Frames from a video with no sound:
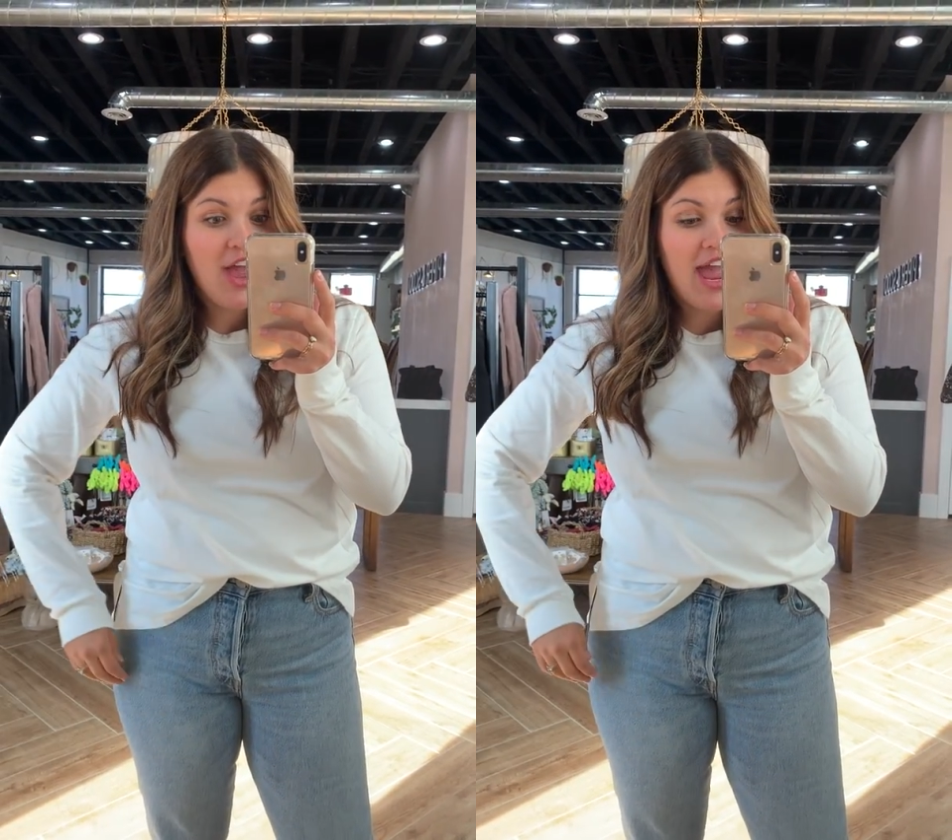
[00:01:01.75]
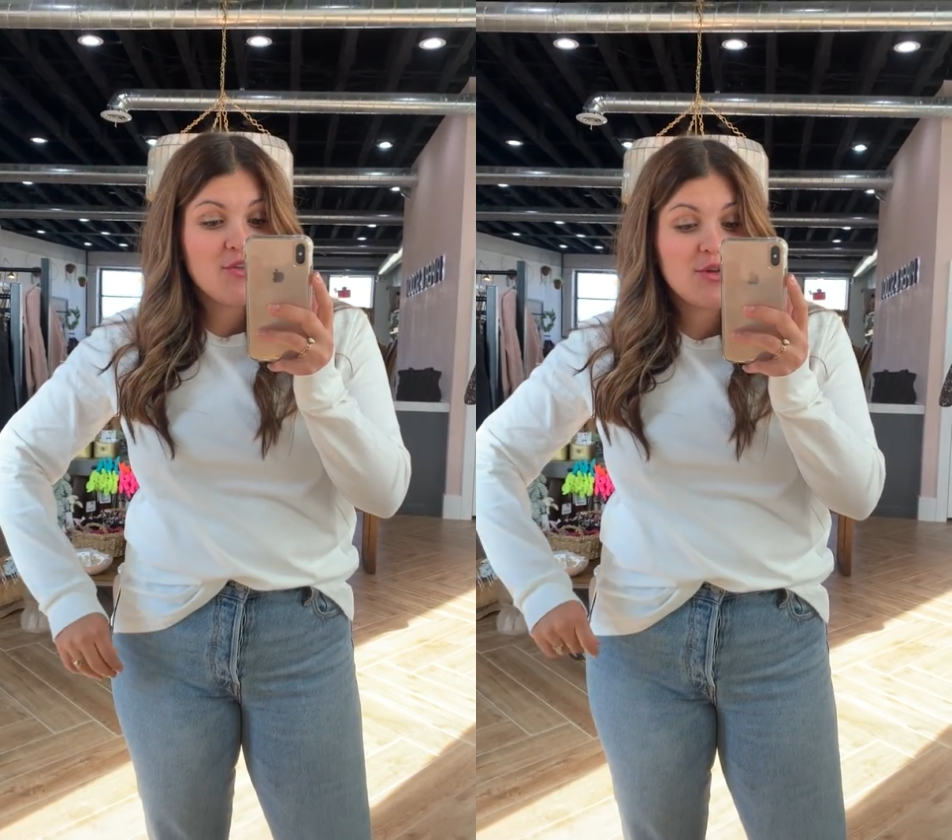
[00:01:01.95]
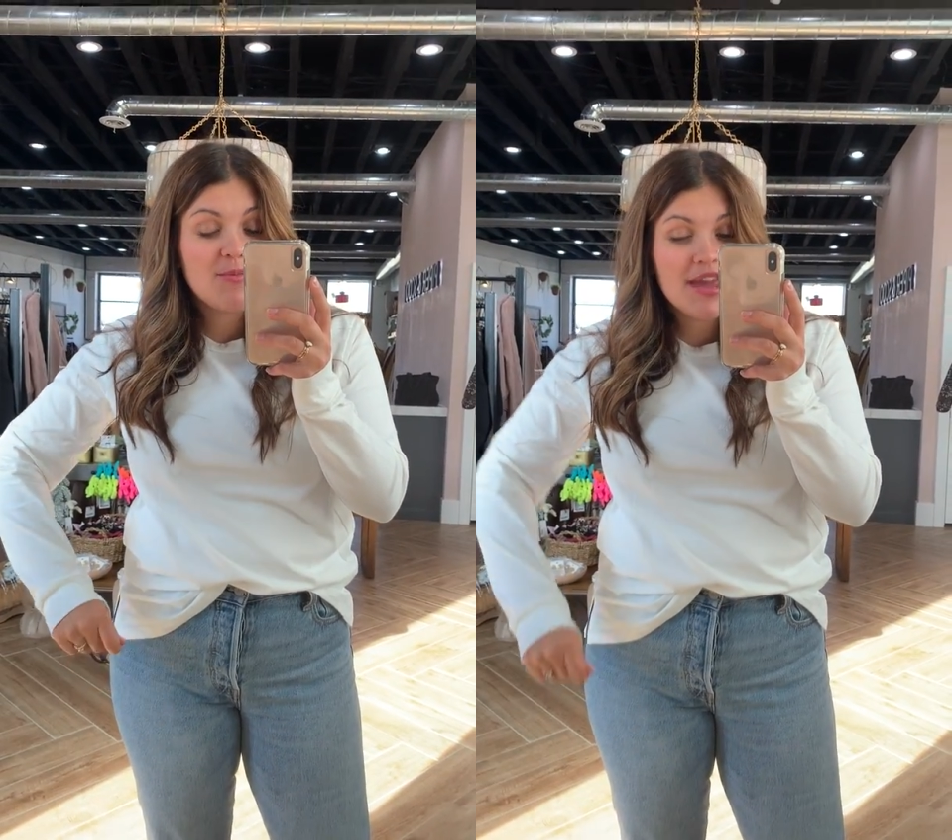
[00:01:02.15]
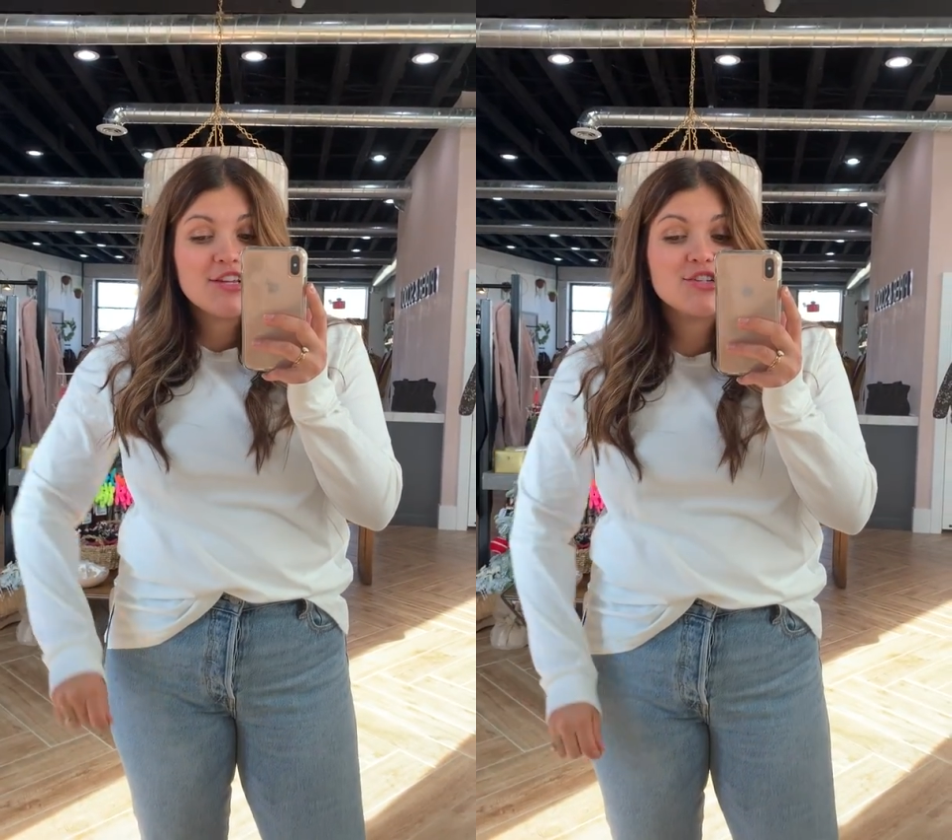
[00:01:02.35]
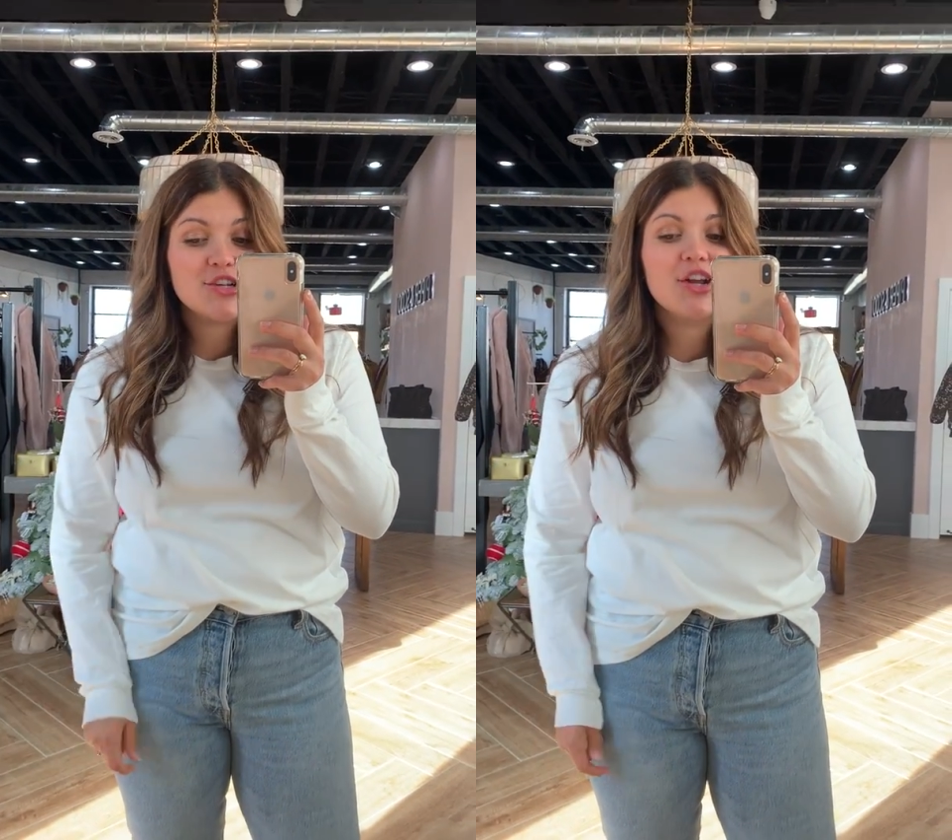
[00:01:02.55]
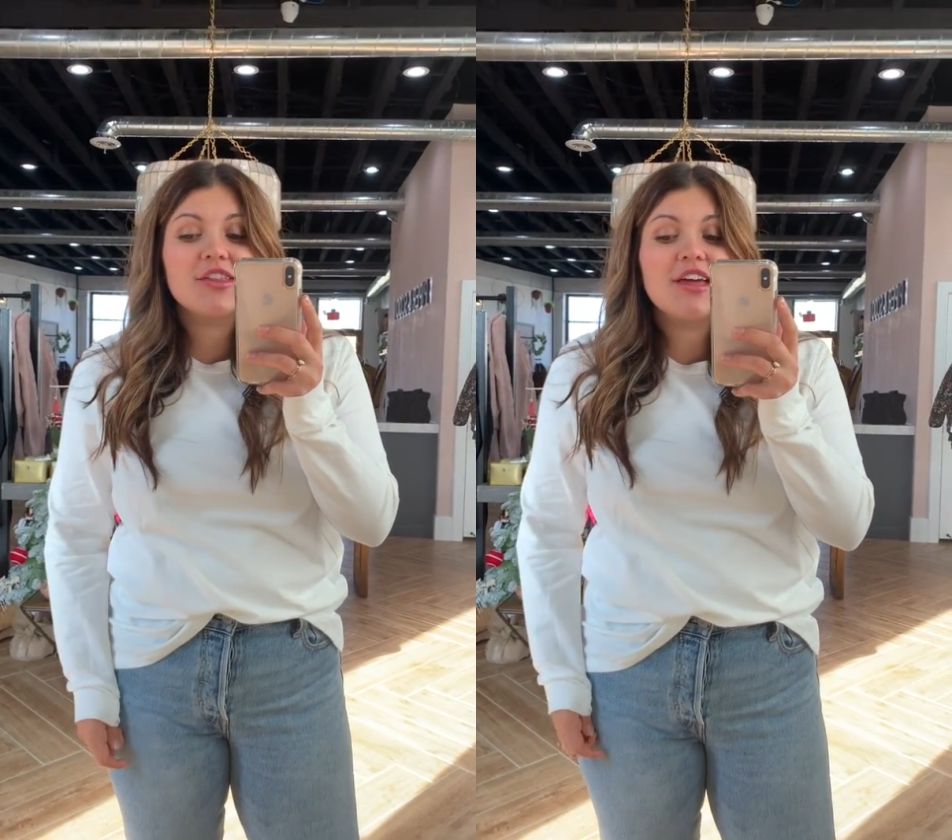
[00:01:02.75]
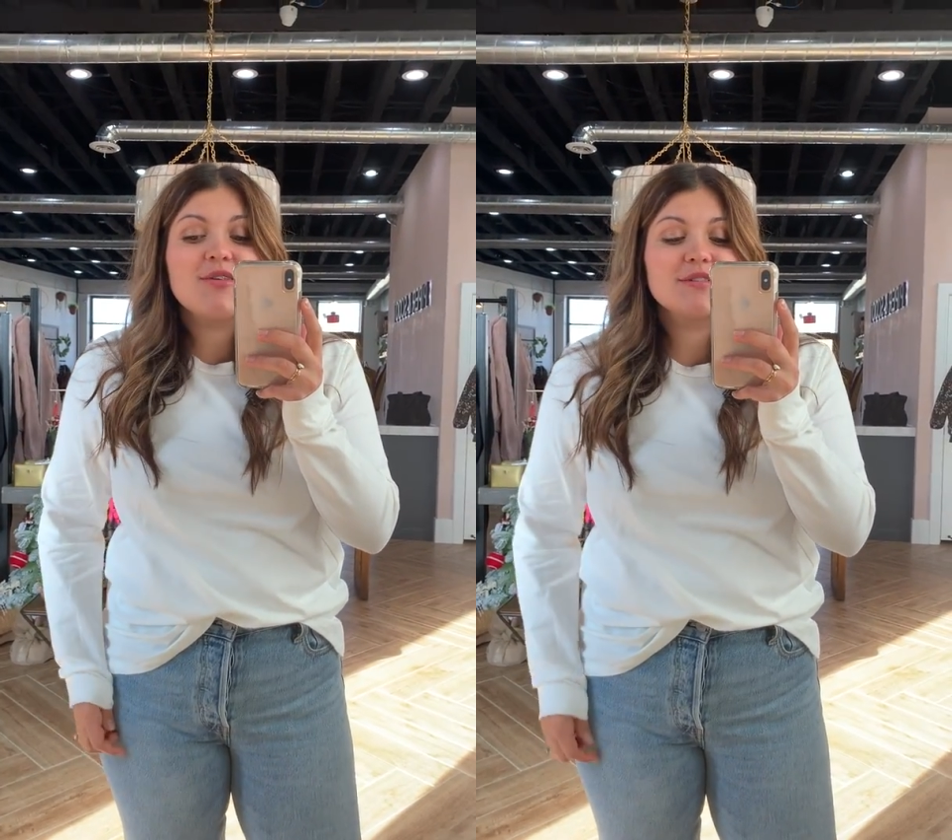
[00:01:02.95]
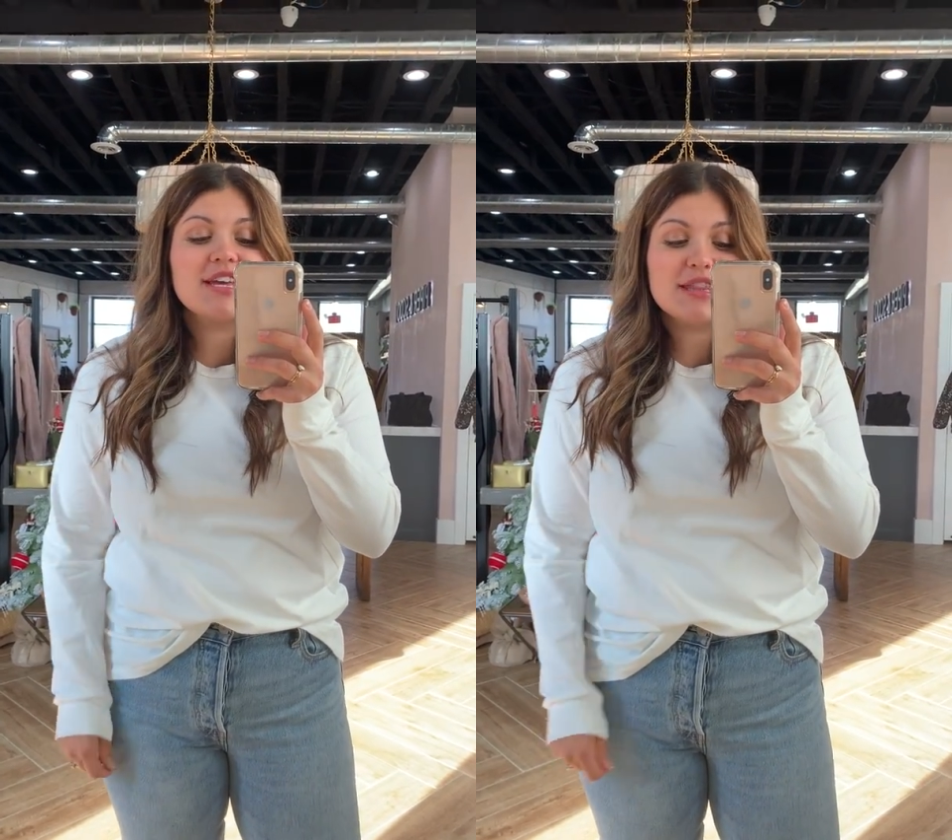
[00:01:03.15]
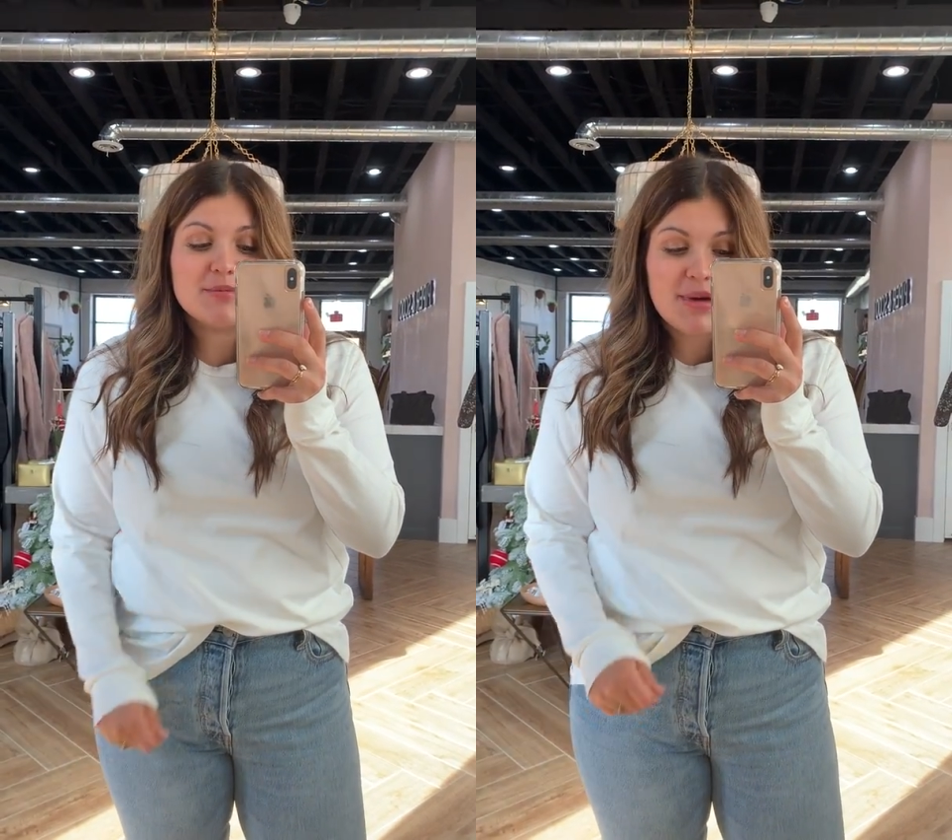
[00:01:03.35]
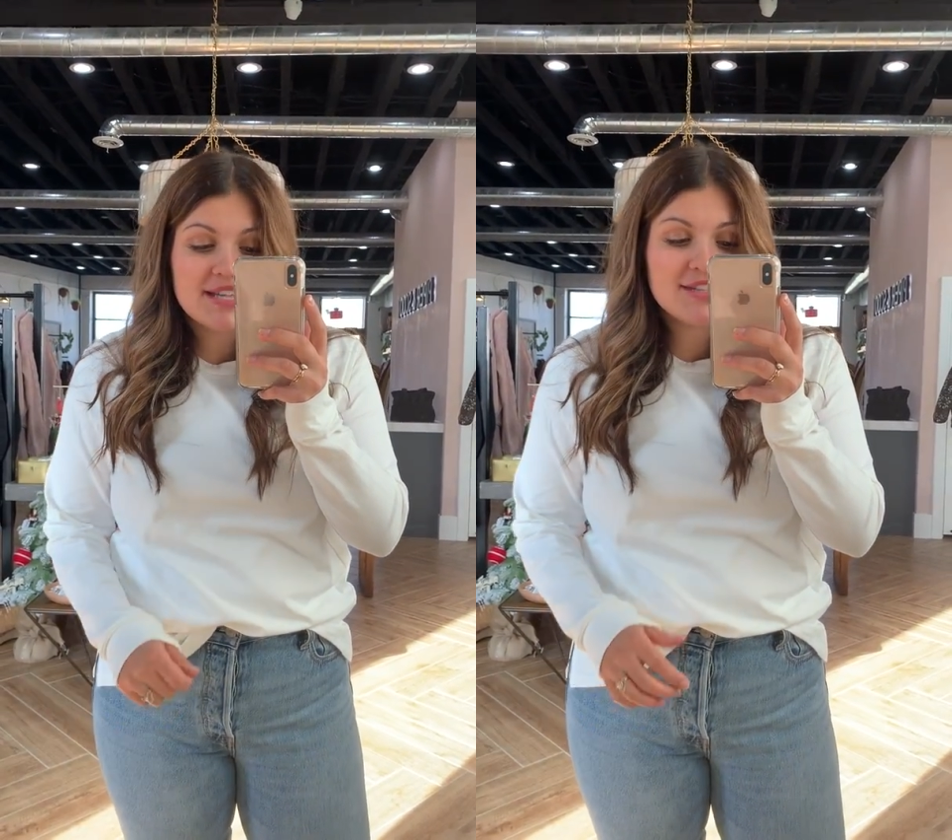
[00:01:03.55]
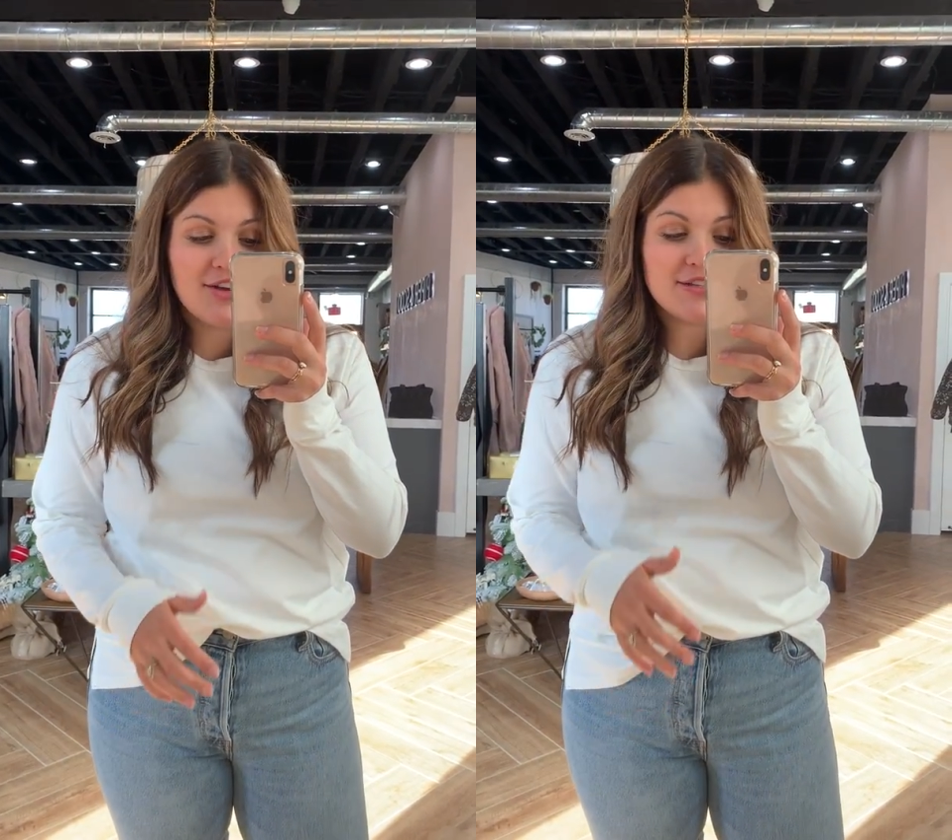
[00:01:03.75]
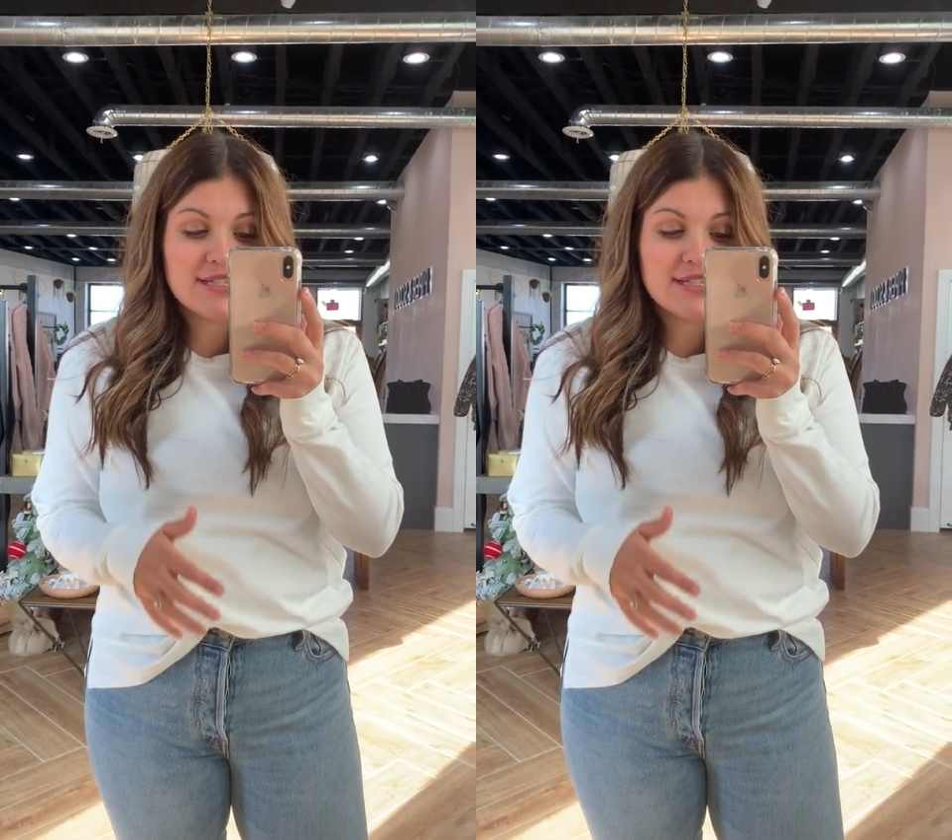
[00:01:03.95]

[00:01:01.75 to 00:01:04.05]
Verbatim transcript: and we made sure that it was like the best long